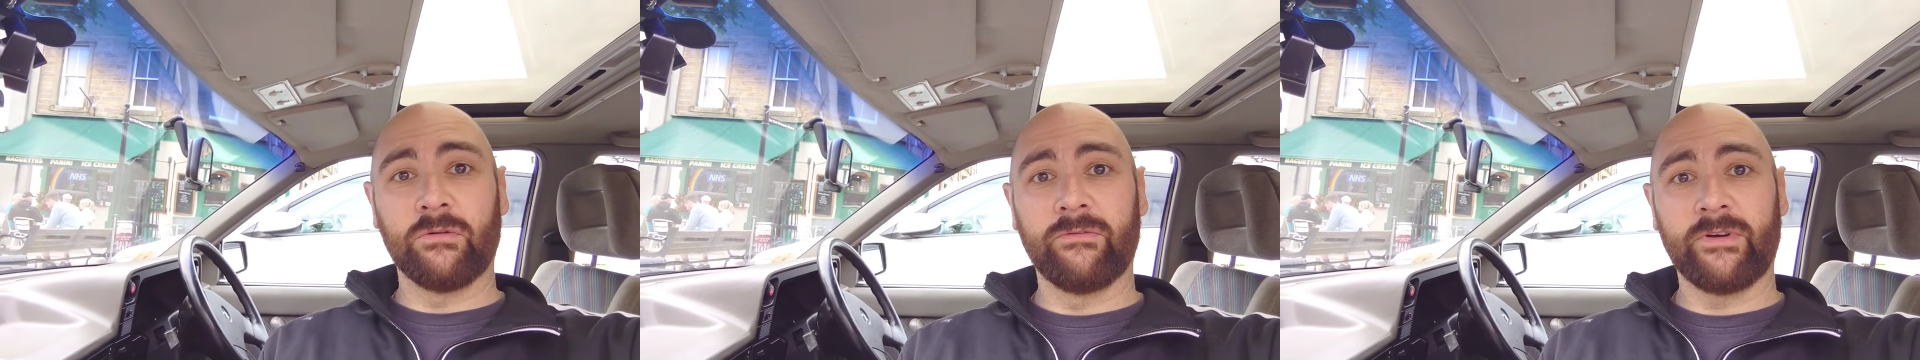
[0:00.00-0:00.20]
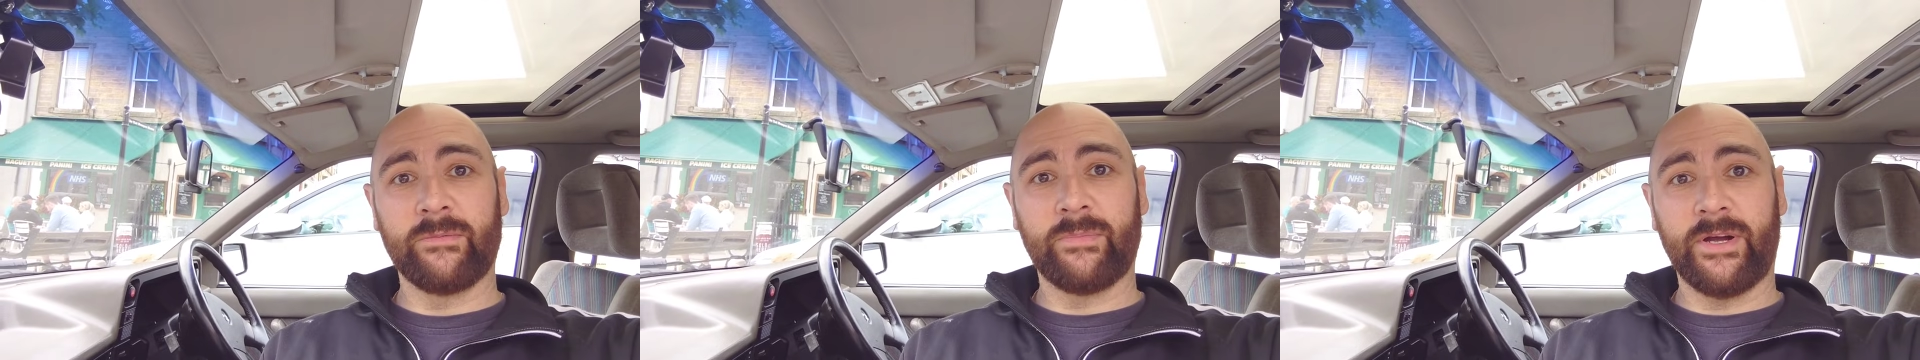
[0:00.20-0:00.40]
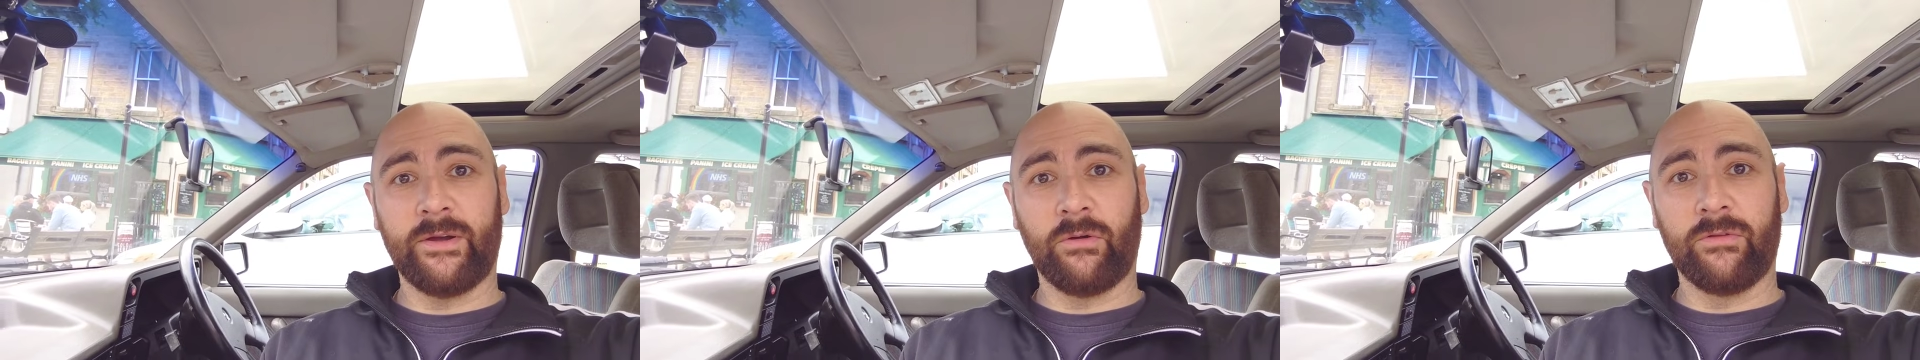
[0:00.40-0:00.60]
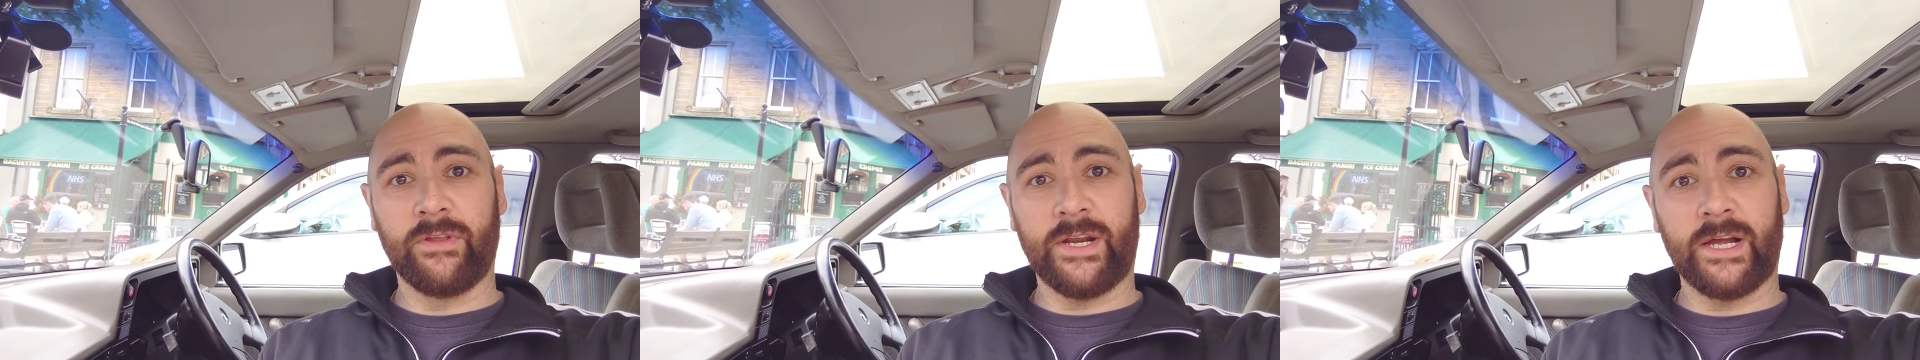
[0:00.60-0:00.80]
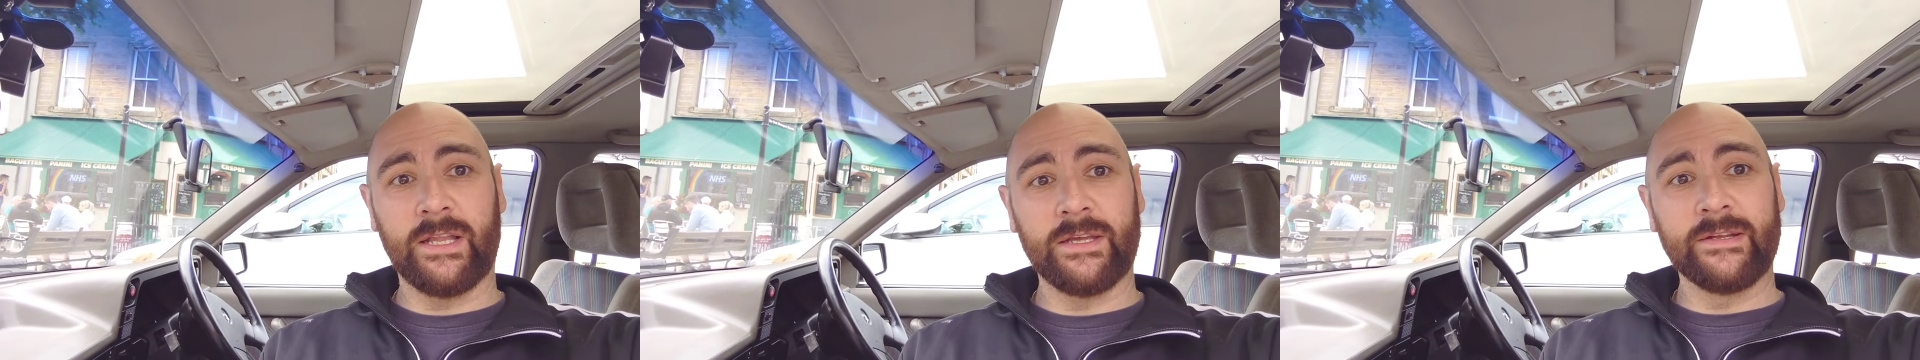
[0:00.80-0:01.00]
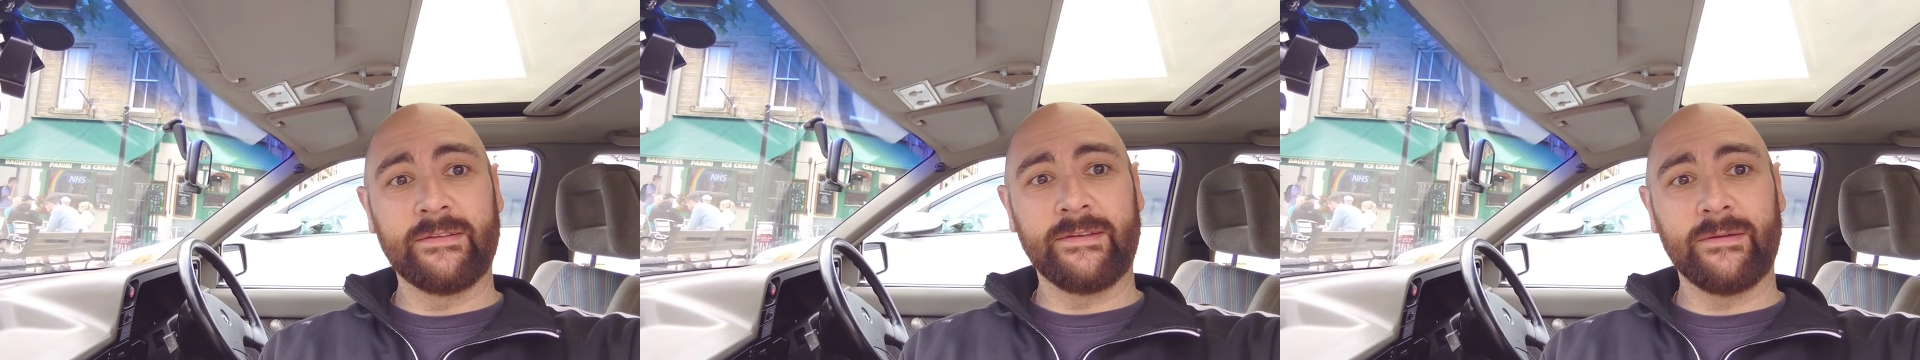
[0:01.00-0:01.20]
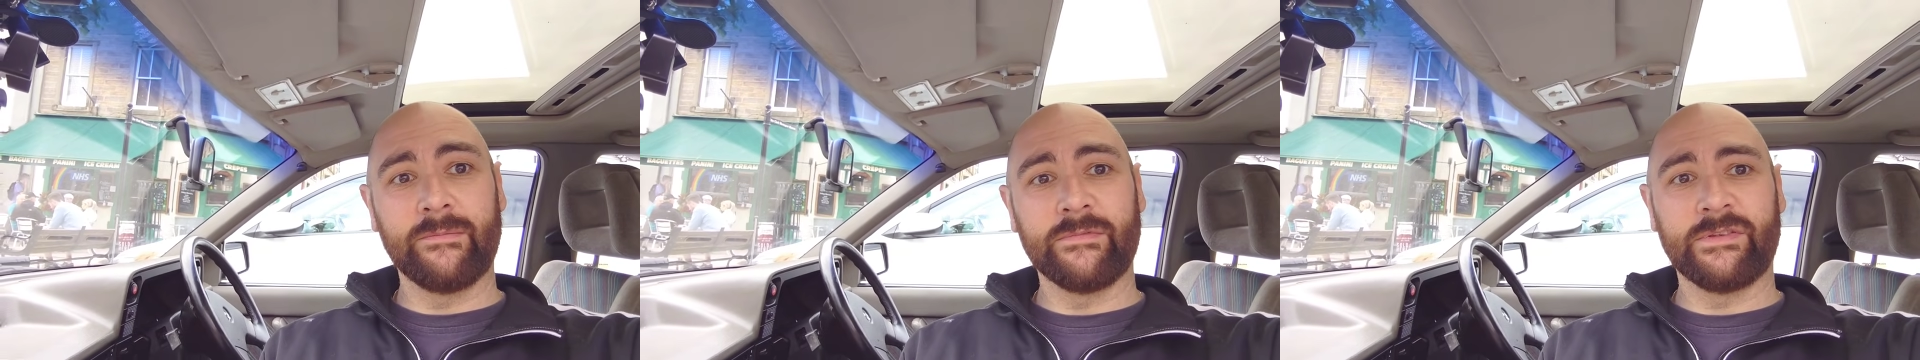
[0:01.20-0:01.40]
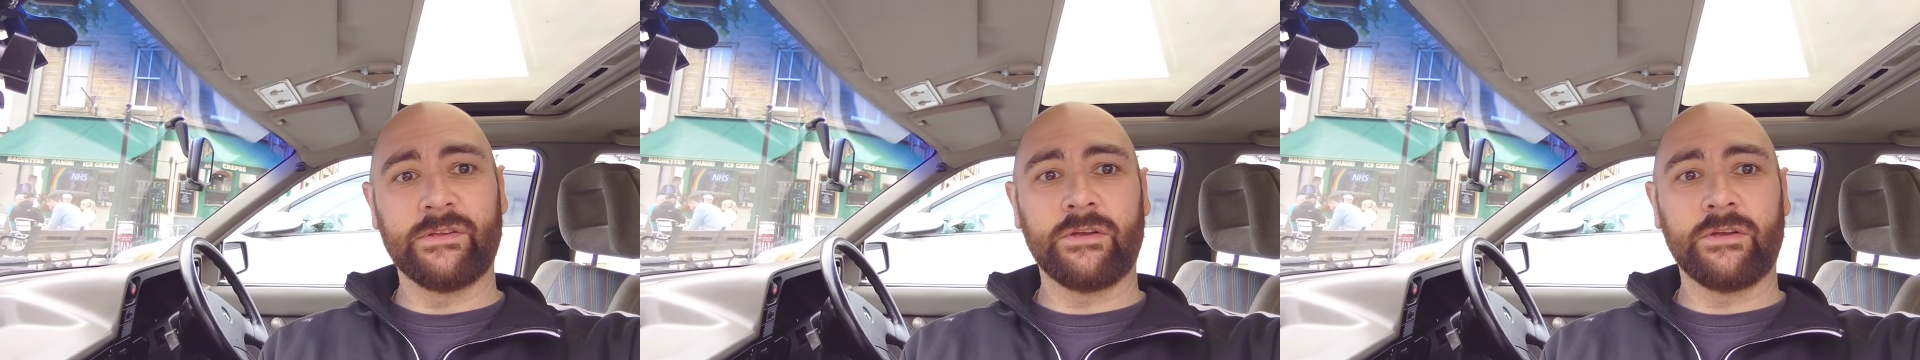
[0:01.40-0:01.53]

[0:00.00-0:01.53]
over by all the rally teams,